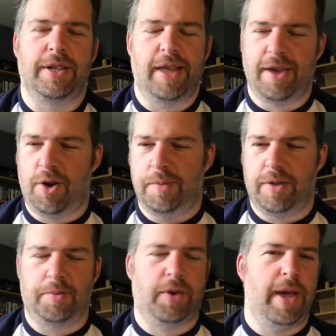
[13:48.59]
Like, comment,
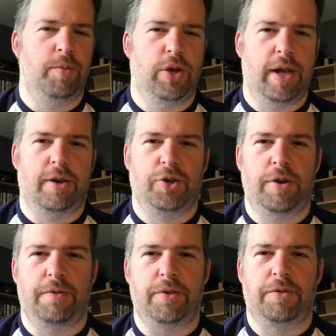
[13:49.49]
subscribe, share,
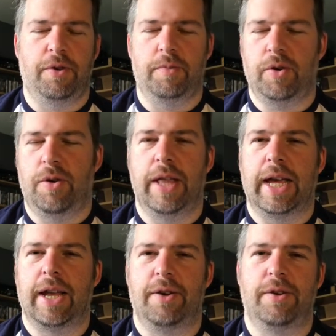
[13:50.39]
shout for the rooftops, all
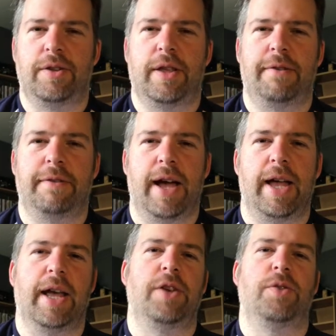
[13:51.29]
that kind of good stuff,
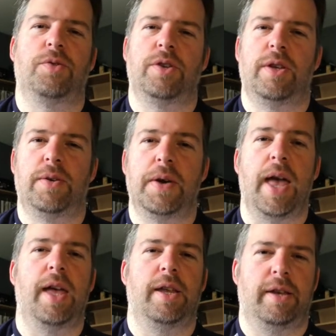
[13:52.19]
and I shall see you
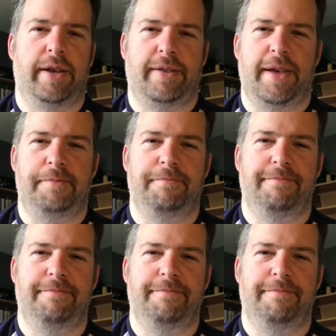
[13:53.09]
next time.